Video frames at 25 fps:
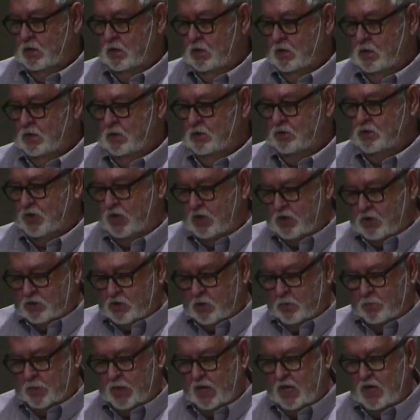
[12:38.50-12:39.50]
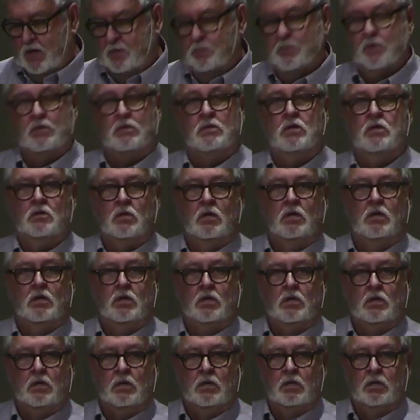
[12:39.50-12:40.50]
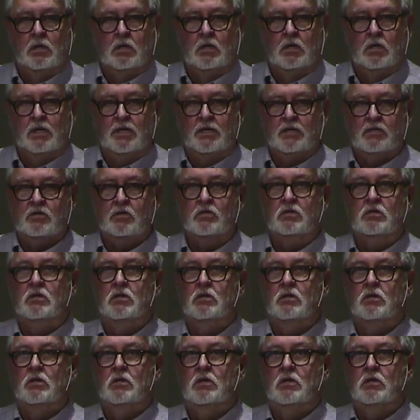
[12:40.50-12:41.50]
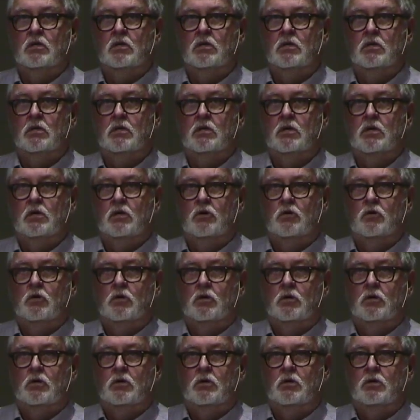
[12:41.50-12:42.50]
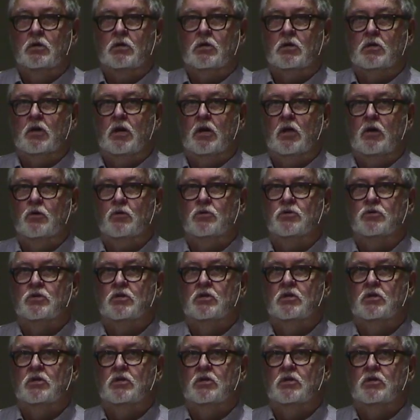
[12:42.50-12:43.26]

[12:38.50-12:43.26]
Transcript: She's to blame, but listen, look close.